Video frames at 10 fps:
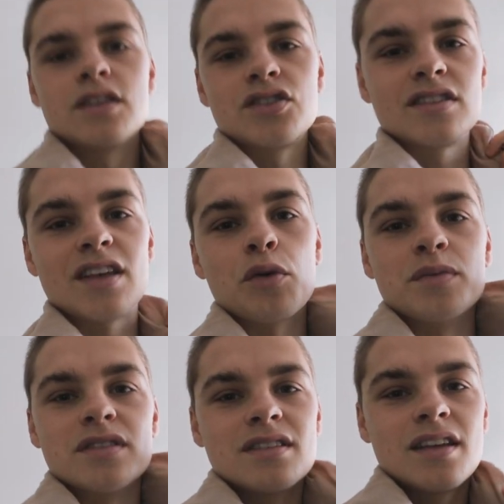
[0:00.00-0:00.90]
this just
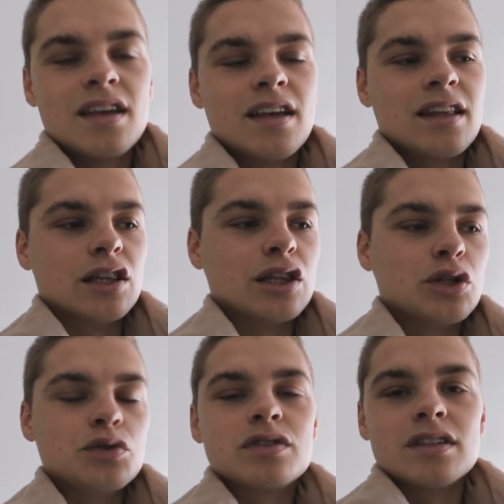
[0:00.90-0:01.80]
helps
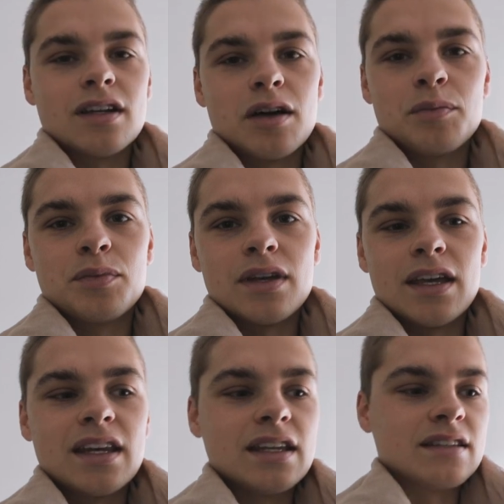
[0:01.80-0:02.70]
loosen up
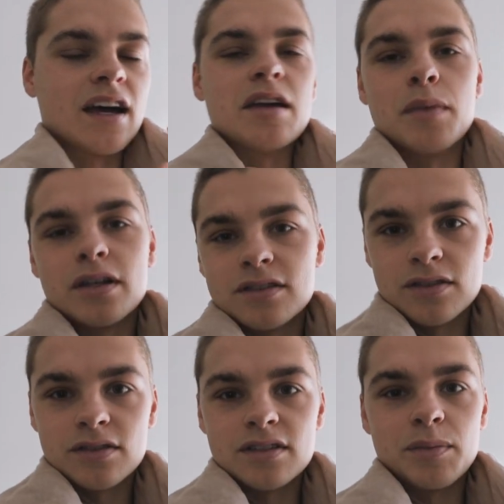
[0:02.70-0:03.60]
any tight
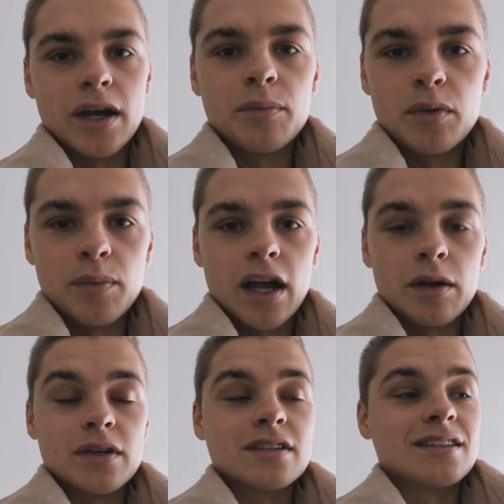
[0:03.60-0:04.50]
muscles in my upper
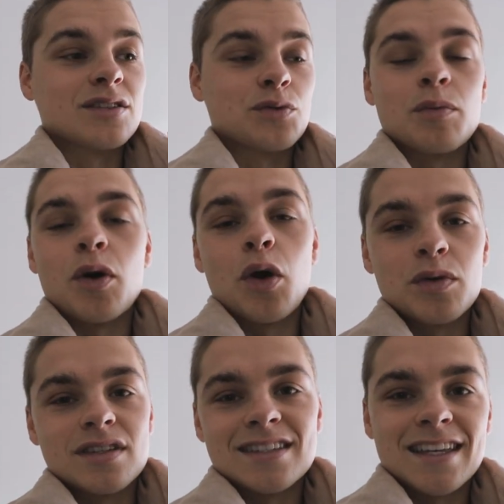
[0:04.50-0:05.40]
back because that's where I'm
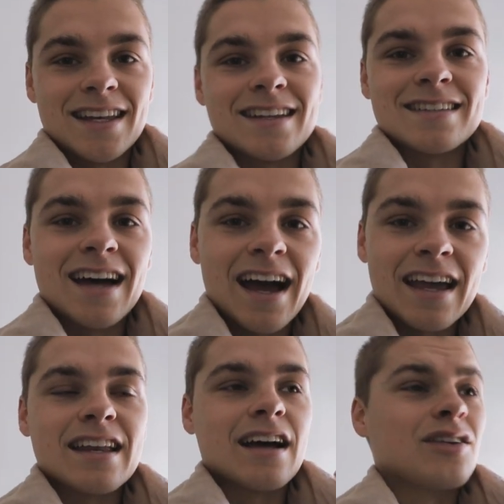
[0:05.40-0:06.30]
always getting
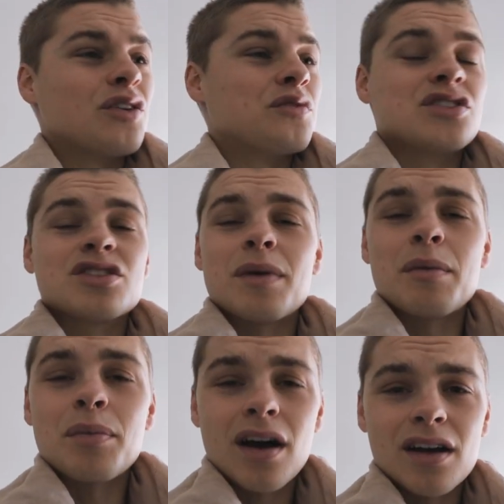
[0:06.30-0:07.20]
tight. I don't know if it's just
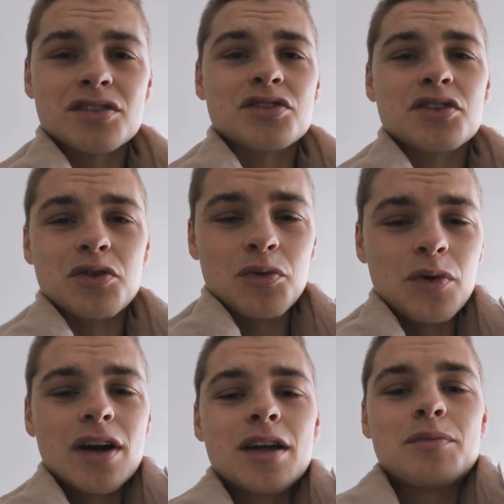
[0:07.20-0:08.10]
my posture or
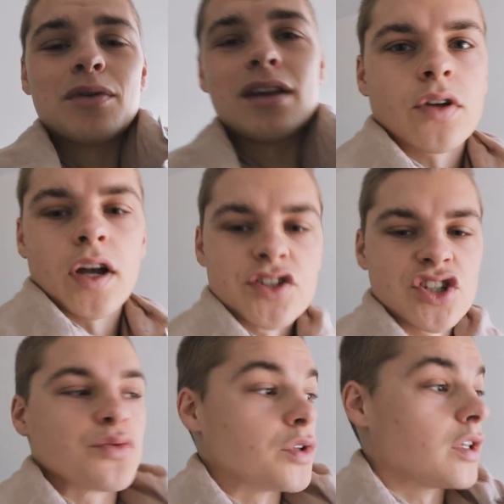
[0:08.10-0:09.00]
what, but so I
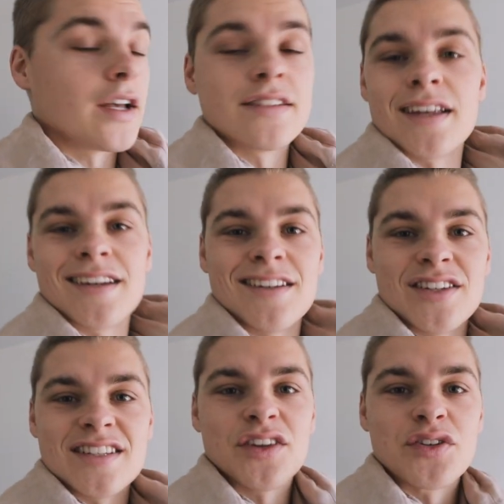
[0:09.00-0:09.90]
just realized I didn't
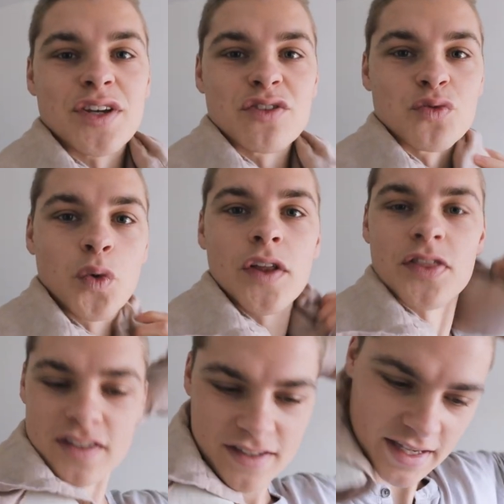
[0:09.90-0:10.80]
even tell you guys
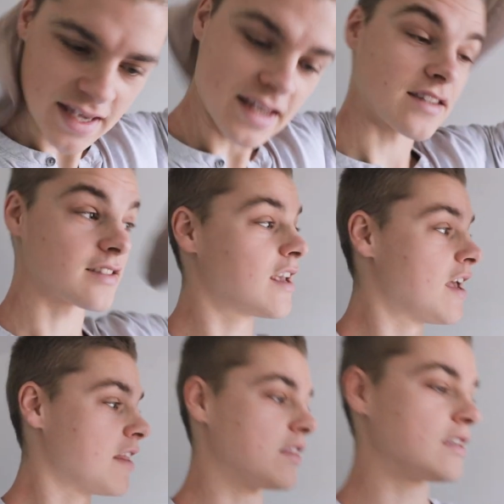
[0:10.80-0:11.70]
what this is.
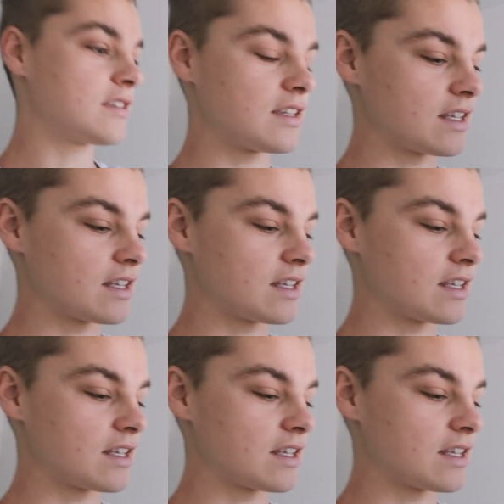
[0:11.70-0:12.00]
This